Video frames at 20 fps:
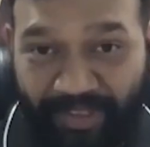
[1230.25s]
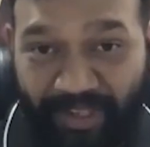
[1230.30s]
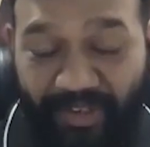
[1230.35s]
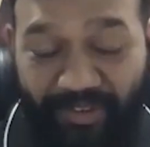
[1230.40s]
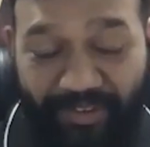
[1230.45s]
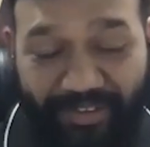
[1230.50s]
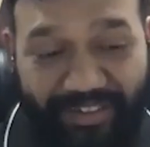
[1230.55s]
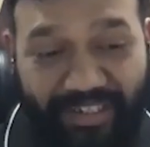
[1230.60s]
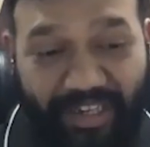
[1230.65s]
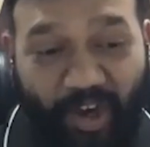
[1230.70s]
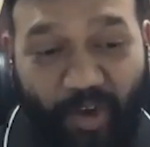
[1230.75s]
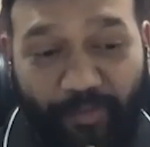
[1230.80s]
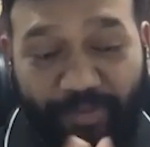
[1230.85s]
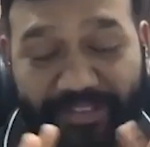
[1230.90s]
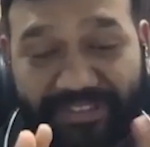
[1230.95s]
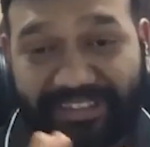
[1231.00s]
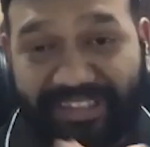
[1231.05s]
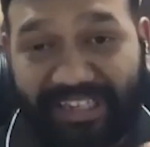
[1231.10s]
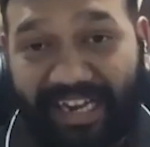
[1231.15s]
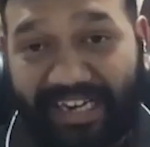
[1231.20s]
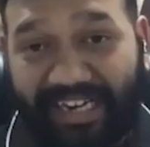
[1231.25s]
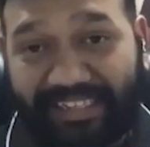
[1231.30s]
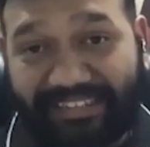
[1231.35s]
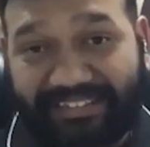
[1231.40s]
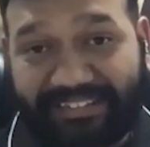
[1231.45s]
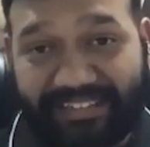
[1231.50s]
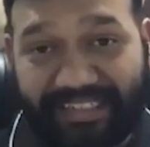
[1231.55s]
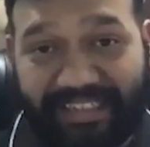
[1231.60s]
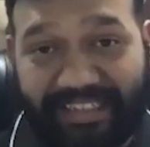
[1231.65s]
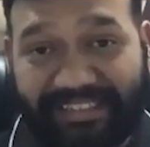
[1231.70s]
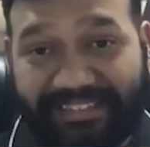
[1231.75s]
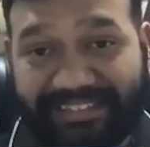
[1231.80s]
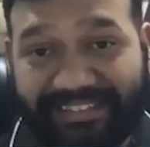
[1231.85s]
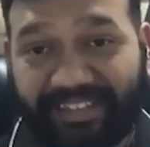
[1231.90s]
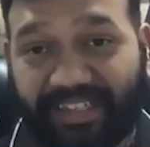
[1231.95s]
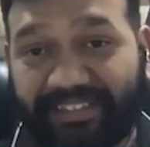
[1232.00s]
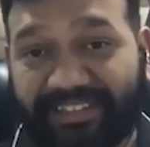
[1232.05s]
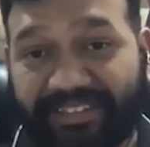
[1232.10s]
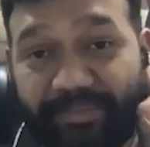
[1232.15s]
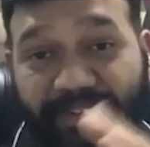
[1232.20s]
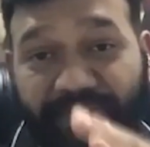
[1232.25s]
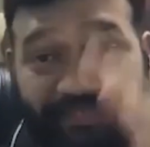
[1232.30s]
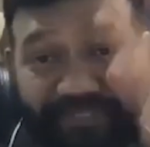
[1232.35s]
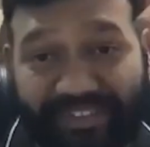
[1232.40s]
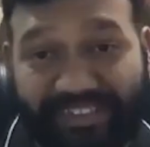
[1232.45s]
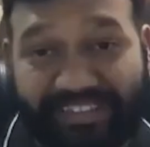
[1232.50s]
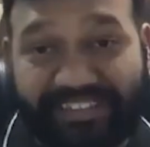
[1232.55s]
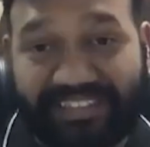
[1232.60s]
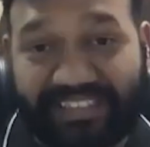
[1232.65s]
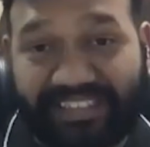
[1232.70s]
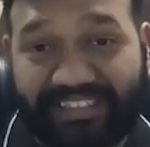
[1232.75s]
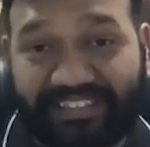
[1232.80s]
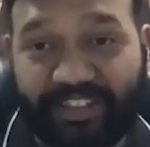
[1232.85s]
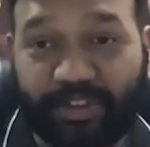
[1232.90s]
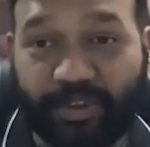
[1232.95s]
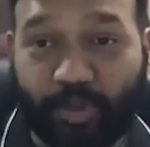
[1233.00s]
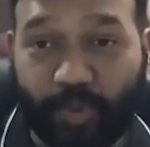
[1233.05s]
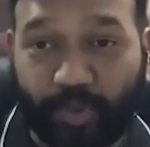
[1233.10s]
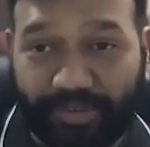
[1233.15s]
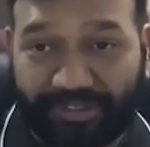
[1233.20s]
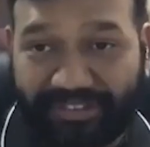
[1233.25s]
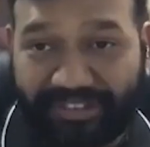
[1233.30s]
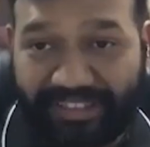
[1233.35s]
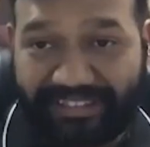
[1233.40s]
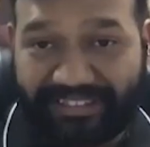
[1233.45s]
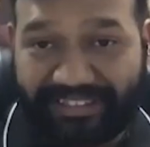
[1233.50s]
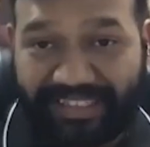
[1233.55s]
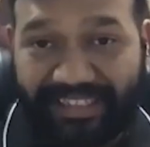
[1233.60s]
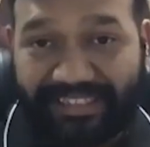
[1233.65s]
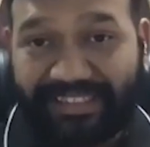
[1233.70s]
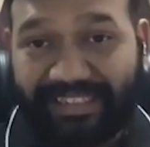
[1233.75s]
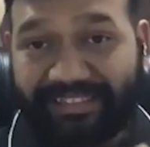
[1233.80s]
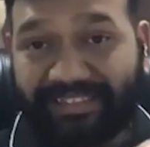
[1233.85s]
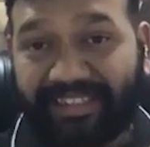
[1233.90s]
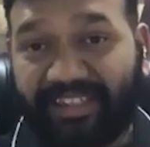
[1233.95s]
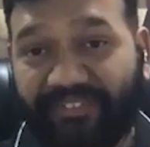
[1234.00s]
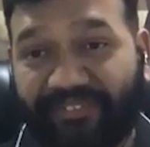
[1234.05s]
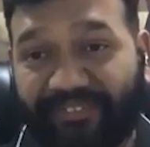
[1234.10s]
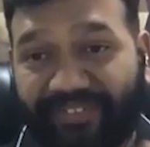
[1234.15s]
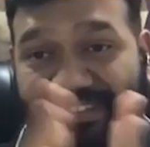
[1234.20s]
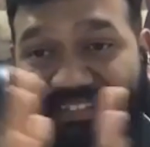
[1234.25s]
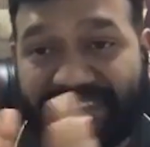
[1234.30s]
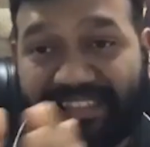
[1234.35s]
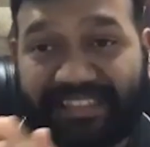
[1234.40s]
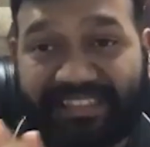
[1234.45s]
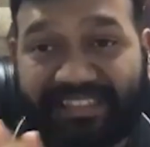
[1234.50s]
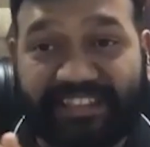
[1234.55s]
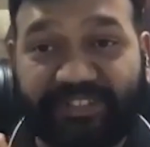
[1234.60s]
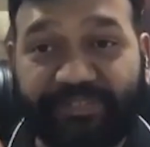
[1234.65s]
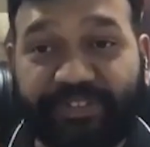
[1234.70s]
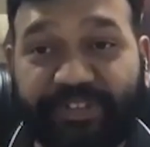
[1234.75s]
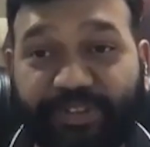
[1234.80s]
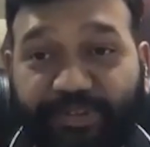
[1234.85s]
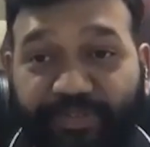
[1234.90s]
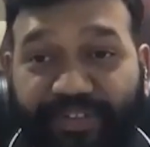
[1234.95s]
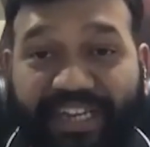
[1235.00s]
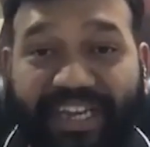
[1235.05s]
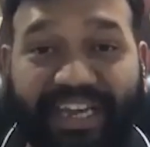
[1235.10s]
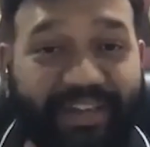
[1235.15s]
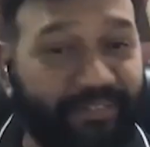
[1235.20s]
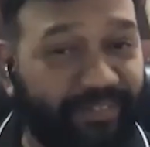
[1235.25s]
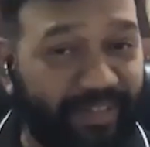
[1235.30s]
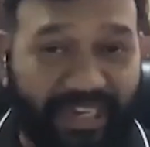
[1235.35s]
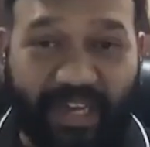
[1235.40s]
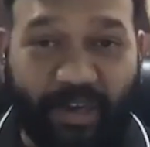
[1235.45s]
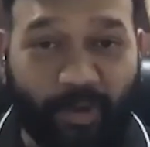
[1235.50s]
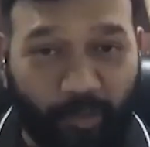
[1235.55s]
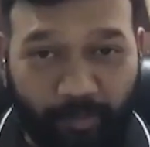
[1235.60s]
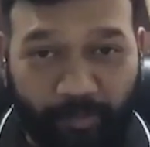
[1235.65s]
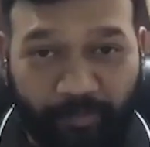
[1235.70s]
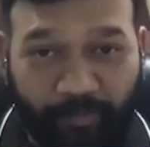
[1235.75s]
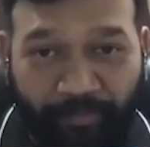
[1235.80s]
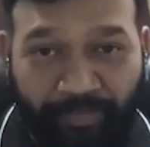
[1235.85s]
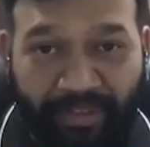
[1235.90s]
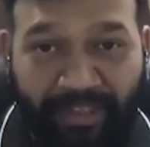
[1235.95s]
Okay, obviously I had a challenge, some different challenge in those days than the different challenges which we have now.